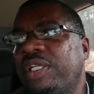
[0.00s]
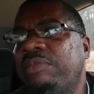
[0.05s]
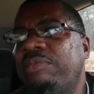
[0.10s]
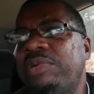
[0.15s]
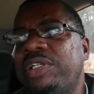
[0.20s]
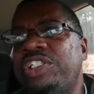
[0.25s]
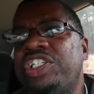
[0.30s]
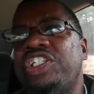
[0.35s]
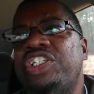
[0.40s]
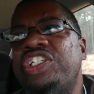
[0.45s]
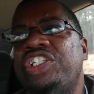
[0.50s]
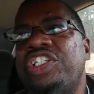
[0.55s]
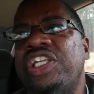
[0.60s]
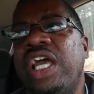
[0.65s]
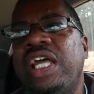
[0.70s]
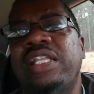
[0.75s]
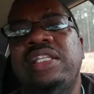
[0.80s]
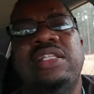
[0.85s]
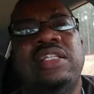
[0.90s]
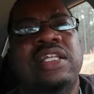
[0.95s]
But
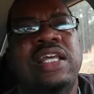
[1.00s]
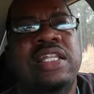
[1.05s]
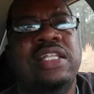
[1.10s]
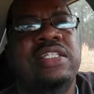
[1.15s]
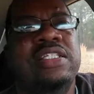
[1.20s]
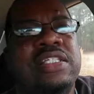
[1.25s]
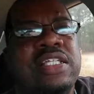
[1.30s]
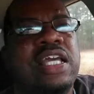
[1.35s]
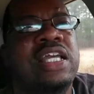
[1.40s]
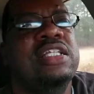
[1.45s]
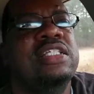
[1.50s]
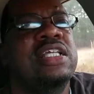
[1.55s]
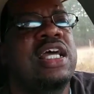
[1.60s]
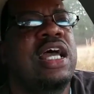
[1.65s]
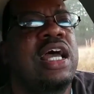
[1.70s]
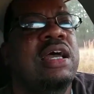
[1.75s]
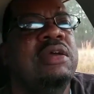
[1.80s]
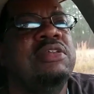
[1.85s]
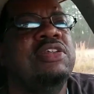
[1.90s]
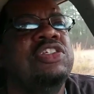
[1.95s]
you, at, at the same
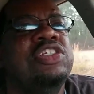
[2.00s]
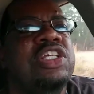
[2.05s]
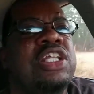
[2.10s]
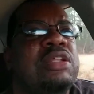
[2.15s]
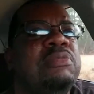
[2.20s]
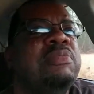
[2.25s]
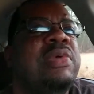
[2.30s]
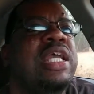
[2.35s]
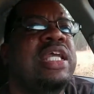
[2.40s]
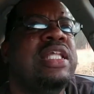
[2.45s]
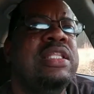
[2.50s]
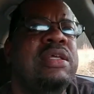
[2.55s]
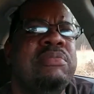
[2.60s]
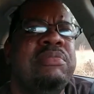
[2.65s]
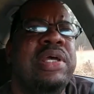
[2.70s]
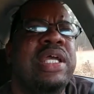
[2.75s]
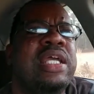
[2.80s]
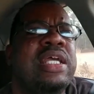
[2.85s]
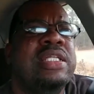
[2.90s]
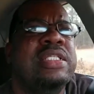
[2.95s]
time, you should have made them
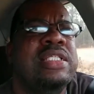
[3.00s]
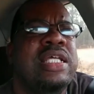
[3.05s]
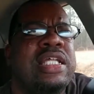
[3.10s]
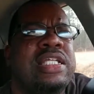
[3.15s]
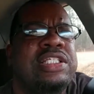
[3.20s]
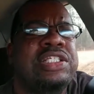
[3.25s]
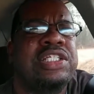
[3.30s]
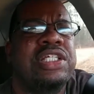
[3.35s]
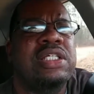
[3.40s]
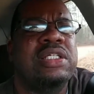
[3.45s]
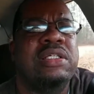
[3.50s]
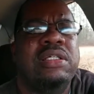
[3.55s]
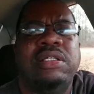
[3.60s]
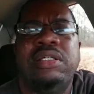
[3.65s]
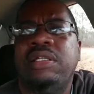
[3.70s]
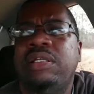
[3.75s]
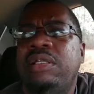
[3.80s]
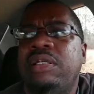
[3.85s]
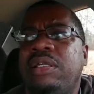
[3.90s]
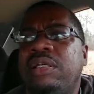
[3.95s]
pay attention
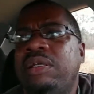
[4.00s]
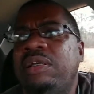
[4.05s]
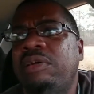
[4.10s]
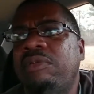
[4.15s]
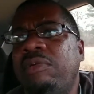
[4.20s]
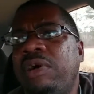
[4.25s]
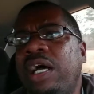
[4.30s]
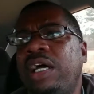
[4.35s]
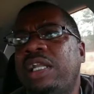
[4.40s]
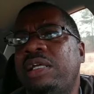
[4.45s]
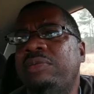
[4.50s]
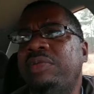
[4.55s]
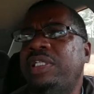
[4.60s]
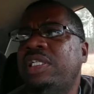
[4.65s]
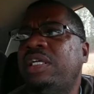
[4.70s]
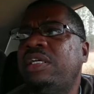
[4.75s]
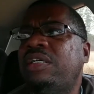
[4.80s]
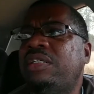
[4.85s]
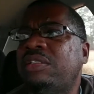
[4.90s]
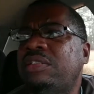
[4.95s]
while they were
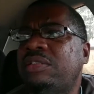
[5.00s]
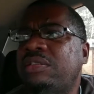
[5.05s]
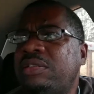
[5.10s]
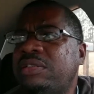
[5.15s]
young.